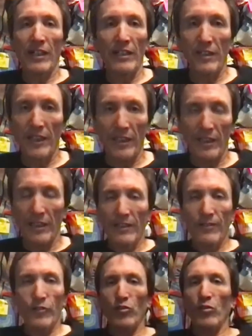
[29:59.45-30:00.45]
I think
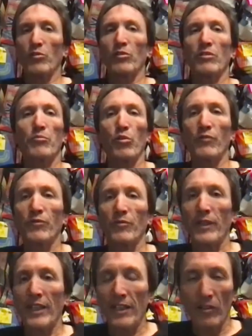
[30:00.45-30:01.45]
if you order a board from
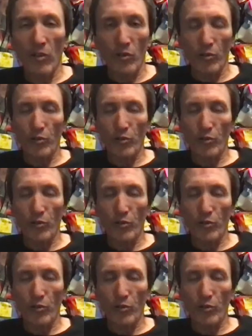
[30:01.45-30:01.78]
any local